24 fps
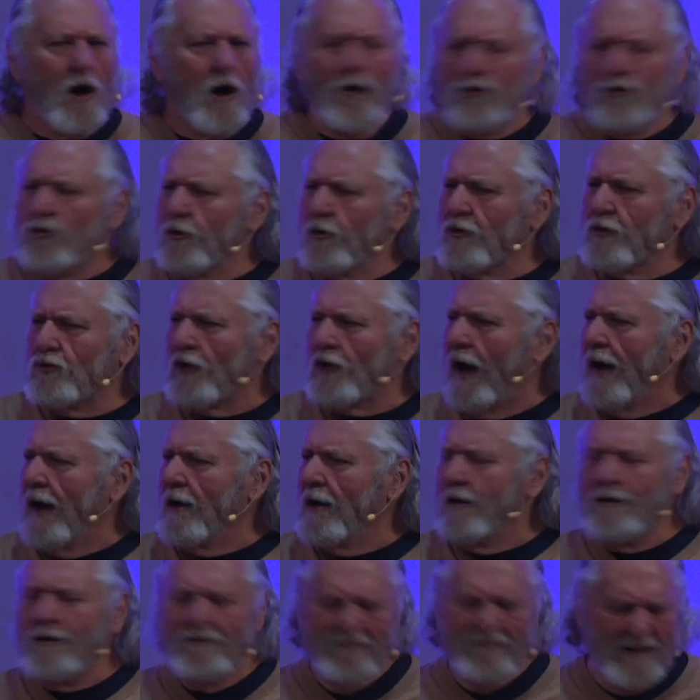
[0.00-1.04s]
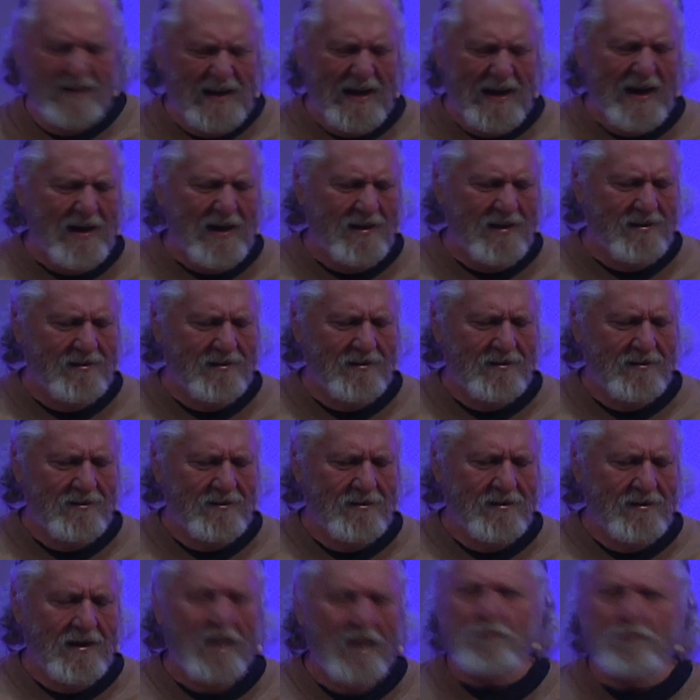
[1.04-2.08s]
Aren't you excited? Eh.
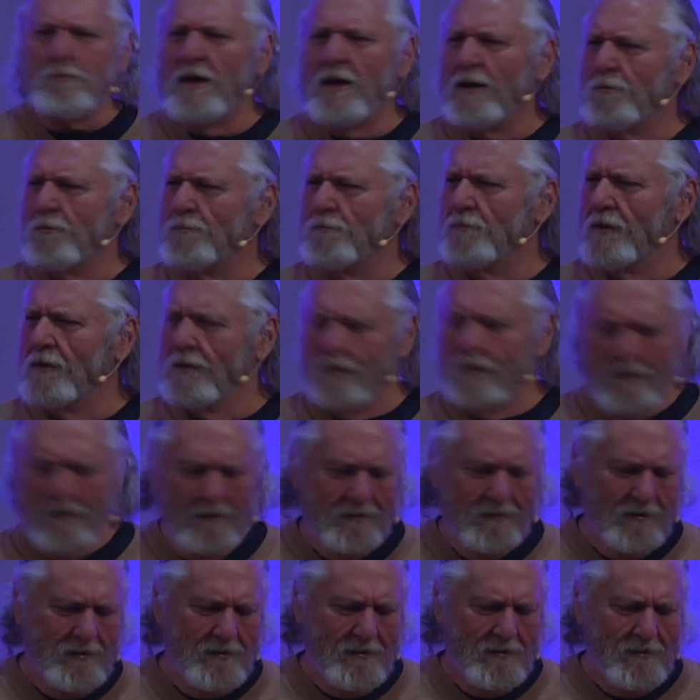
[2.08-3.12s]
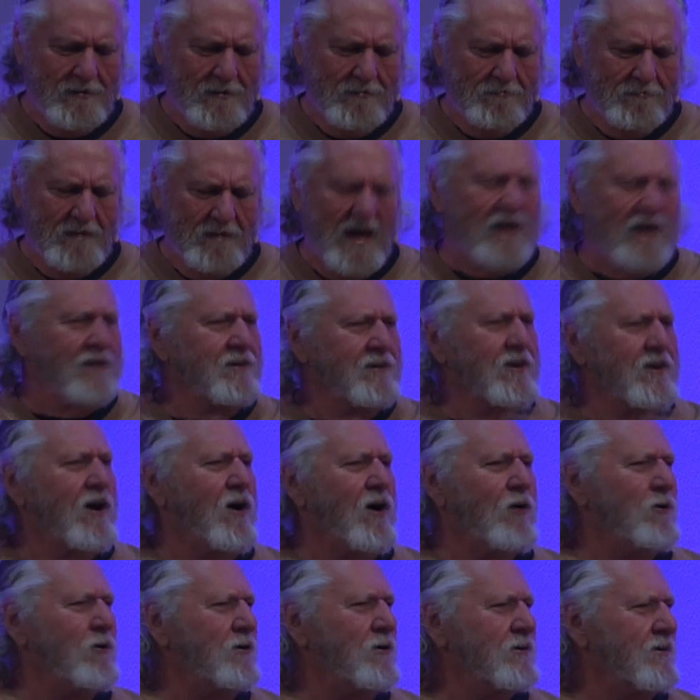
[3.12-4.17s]
Have you met him? No,
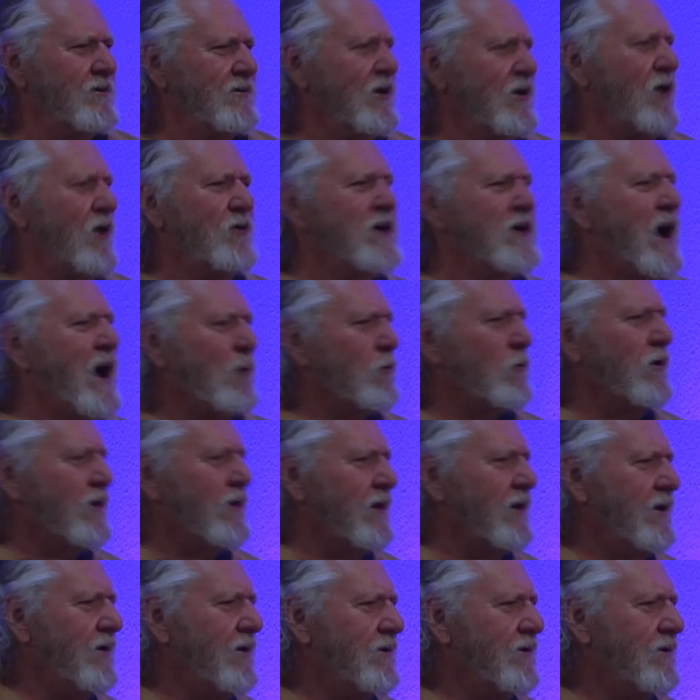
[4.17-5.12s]
no, no, not really.